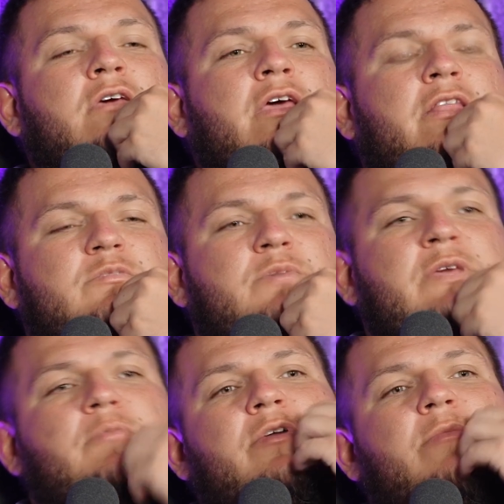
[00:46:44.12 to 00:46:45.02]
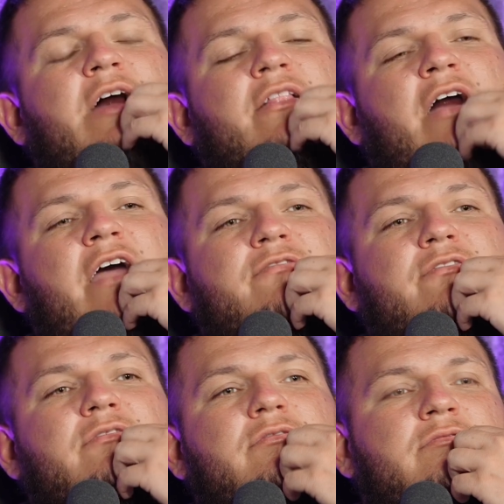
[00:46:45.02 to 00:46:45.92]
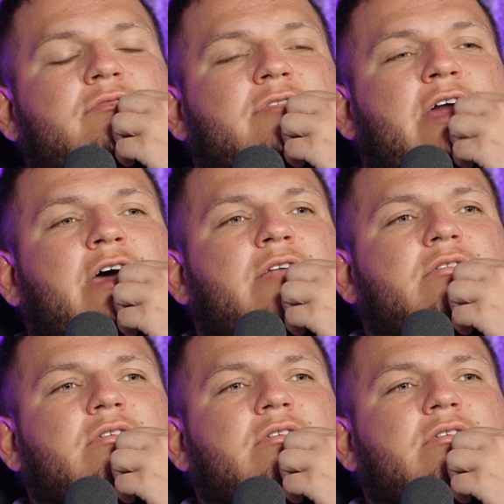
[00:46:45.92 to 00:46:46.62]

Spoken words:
And there was people in my life that